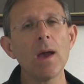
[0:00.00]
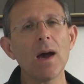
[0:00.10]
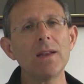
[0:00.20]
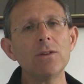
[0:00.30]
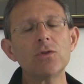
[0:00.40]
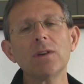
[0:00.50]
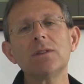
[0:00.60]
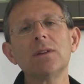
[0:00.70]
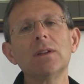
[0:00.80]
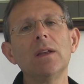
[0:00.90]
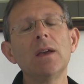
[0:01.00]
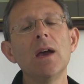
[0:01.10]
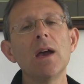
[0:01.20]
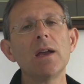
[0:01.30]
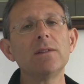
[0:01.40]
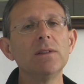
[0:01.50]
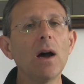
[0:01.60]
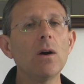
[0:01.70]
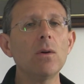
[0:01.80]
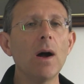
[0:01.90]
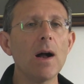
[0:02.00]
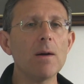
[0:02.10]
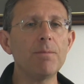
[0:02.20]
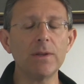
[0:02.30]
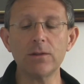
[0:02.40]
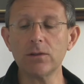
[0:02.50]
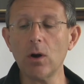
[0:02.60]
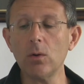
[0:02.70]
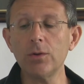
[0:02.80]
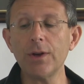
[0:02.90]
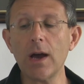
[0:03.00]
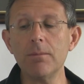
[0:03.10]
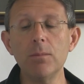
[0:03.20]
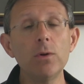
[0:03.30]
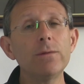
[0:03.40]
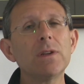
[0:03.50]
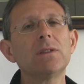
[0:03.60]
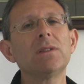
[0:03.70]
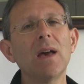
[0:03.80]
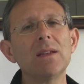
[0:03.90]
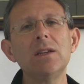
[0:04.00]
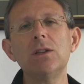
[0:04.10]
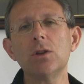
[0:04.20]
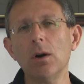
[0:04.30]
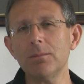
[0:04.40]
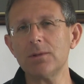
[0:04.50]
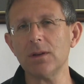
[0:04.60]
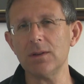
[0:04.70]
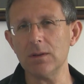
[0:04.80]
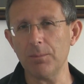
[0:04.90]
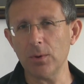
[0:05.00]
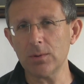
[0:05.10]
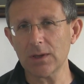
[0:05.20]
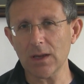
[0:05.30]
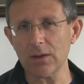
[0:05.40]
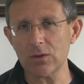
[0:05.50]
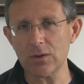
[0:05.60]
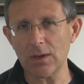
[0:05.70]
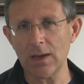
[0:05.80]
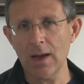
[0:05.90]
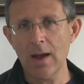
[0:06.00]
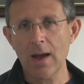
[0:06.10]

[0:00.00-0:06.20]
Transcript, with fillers: And interestingly, he's now uh, been sold and moved to Sandy Thomson in the border country